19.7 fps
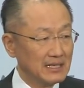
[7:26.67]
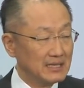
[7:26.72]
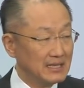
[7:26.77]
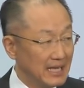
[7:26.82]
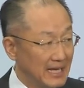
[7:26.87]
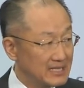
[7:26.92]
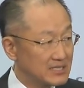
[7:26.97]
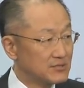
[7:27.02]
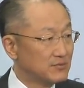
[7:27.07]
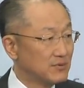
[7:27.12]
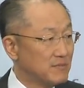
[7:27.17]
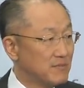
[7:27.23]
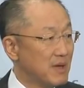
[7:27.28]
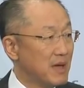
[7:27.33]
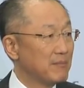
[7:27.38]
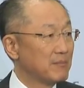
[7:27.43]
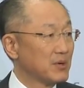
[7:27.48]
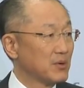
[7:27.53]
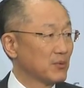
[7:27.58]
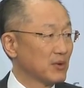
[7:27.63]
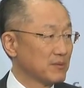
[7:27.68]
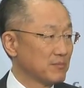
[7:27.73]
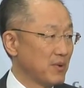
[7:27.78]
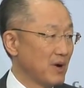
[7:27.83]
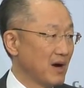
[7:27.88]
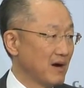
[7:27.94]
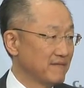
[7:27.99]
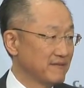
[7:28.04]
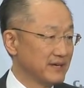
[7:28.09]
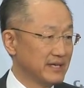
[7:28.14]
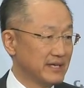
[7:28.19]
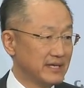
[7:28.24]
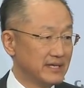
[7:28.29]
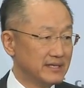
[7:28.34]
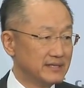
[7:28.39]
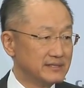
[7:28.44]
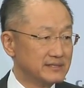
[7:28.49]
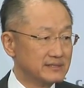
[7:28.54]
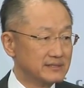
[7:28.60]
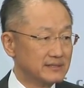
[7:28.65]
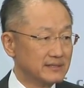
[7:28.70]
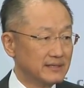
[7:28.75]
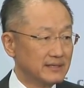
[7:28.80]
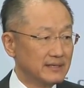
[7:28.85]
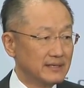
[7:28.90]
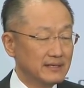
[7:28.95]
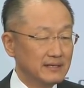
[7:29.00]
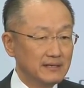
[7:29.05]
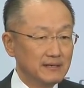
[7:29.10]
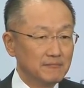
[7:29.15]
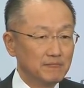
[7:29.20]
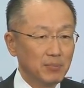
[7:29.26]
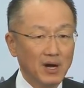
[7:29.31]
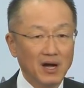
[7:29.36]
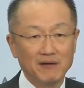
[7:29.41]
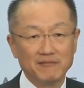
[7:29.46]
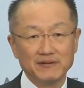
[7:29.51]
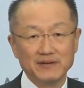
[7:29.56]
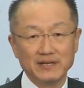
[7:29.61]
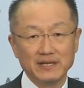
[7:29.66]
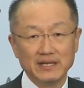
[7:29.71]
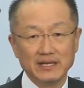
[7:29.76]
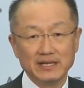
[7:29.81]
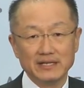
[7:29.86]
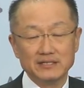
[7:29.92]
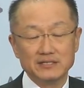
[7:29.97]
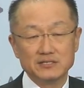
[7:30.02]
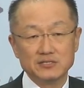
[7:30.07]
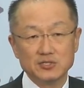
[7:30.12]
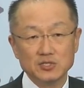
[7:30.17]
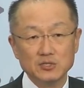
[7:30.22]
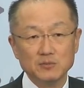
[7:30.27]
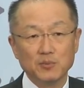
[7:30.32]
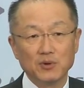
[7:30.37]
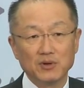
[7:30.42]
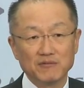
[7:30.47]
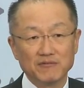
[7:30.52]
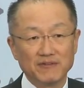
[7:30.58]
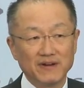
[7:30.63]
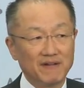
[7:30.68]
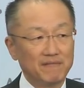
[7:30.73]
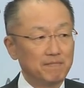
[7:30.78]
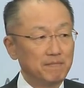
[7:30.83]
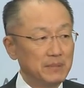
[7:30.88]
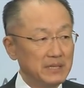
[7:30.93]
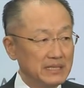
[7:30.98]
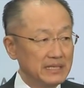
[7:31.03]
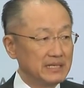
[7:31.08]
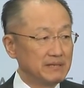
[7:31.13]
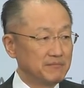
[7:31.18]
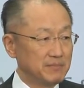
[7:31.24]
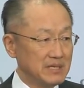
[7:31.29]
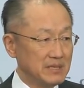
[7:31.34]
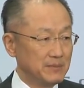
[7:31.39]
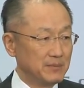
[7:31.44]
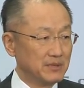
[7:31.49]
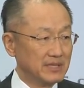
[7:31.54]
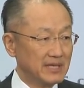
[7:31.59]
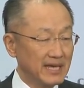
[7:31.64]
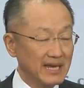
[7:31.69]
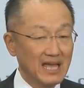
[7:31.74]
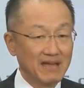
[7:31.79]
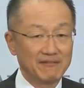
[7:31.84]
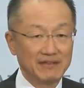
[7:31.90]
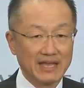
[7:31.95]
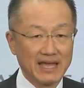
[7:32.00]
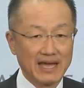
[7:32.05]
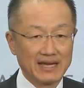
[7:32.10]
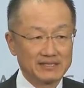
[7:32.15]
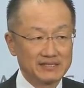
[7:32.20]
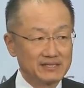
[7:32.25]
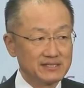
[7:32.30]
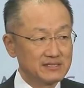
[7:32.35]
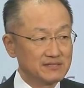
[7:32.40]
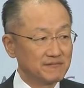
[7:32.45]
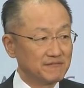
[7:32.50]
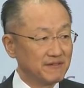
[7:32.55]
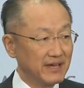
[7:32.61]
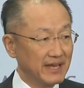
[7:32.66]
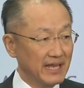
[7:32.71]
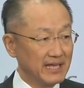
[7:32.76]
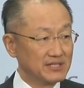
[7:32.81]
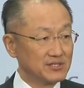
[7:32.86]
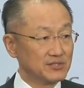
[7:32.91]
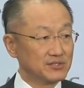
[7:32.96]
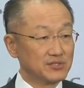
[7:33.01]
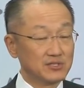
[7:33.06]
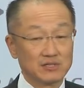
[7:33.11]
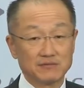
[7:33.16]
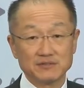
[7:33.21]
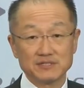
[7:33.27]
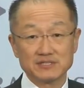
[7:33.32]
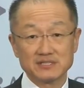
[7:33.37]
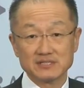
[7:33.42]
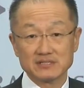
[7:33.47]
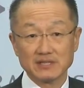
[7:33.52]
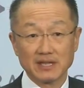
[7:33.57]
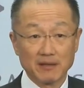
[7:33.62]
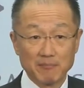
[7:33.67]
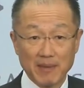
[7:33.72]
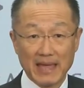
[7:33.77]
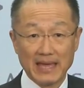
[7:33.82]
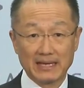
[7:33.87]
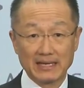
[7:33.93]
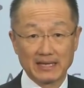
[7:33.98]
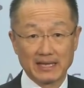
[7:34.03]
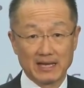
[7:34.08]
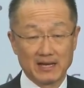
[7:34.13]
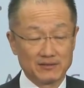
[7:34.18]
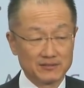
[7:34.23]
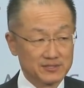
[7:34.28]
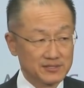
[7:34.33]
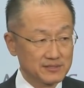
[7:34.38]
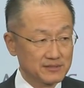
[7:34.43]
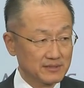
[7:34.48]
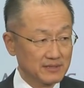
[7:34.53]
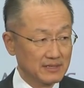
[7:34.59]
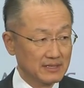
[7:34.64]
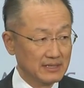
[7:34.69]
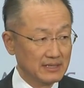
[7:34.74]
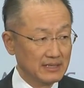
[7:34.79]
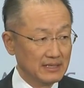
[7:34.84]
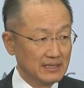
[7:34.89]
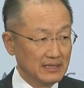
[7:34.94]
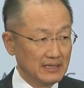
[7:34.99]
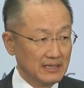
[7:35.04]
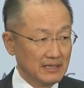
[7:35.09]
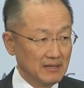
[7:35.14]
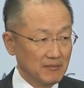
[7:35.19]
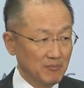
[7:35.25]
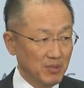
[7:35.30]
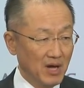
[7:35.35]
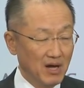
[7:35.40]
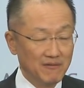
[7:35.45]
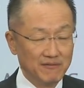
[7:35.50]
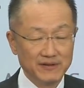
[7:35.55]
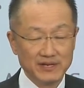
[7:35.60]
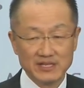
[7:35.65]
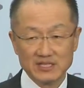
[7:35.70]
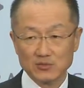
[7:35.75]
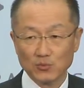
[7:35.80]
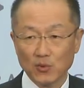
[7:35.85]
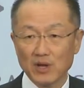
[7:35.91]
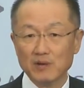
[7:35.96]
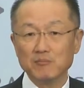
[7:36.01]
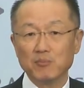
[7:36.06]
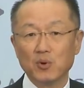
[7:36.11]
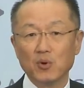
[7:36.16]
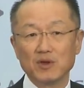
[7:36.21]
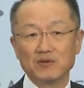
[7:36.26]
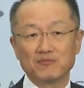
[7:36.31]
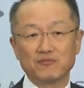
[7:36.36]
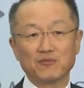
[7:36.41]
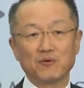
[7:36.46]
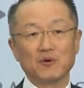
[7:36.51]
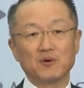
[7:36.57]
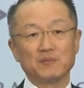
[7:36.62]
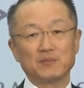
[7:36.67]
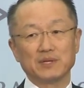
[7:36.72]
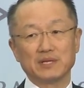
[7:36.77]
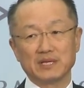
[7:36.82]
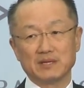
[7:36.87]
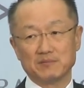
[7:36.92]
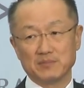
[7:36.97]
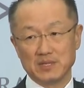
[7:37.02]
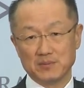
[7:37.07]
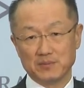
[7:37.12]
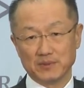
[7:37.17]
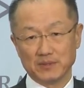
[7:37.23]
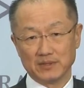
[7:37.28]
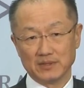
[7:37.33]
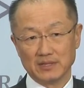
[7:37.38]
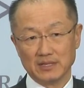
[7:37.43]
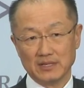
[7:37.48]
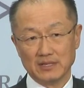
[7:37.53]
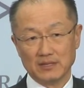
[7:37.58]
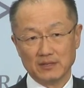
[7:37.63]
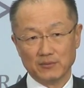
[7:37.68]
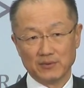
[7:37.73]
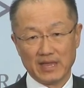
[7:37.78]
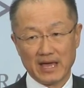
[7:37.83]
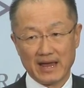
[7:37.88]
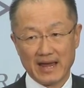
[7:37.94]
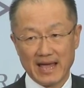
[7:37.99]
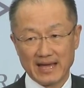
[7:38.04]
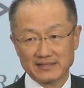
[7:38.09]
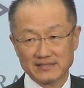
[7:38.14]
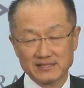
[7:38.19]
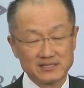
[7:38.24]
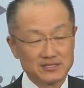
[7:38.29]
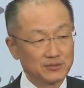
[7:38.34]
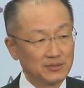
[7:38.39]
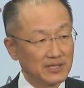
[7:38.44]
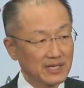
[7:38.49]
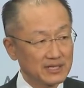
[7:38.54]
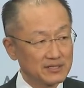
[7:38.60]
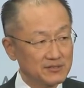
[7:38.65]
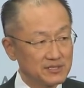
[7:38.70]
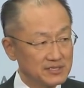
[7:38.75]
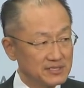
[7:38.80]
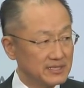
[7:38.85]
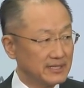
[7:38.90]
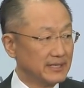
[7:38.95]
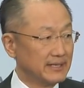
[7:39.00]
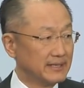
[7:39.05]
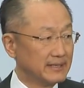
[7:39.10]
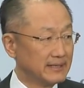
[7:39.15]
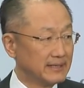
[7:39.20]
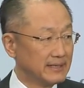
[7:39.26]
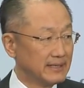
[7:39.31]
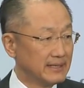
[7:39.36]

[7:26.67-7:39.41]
Let's remember what poverty is. Poverty is two point five billion people not having access to financial services like bank accounts. Poverty is one point four billion people without access to electricity.